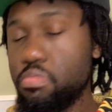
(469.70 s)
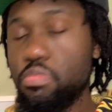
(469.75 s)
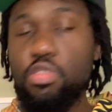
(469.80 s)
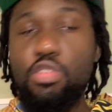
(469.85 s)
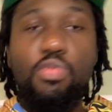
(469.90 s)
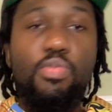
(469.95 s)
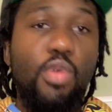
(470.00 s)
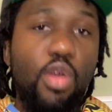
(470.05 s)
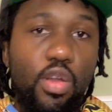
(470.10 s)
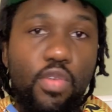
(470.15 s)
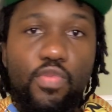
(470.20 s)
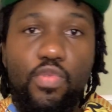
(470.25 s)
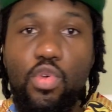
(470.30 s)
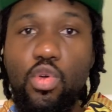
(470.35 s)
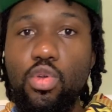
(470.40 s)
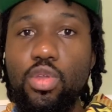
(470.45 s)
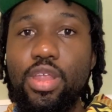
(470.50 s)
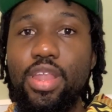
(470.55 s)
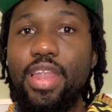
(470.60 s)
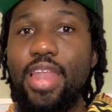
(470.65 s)

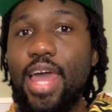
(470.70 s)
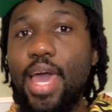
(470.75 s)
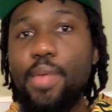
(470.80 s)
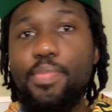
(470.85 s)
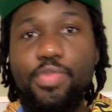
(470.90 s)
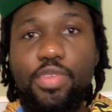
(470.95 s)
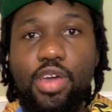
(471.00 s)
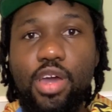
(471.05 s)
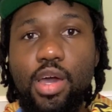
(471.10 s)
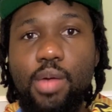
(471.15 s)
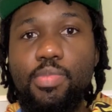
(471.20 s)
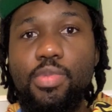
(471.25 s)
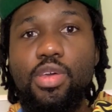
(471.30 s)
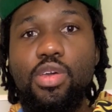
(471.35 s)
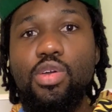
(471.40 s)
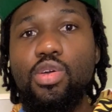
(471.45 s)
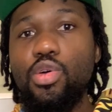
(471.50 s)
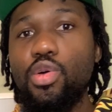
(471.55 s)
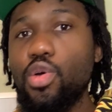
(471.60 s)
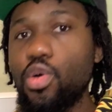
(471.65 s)
smartphone, a laptop,
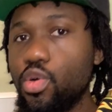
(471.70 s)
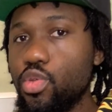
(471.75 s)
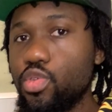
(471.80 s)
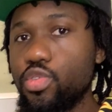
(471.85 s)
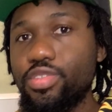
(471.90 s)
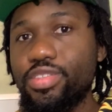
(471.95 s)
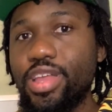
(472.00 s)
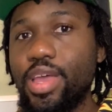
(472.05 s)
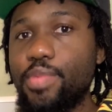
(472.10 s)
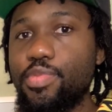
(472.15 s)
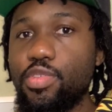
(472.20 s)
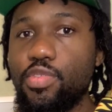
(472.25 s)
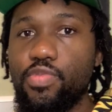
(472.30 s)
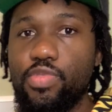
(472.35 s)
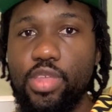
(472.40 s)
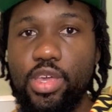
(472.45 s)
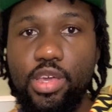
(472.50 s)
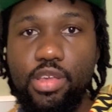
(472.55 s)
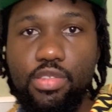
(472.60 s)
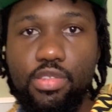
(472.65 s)
all those types of
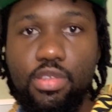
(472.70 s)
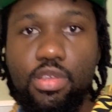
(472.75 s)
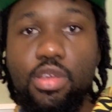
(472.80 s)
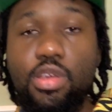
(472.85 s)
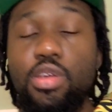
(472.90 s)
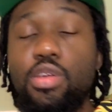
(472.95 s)
things.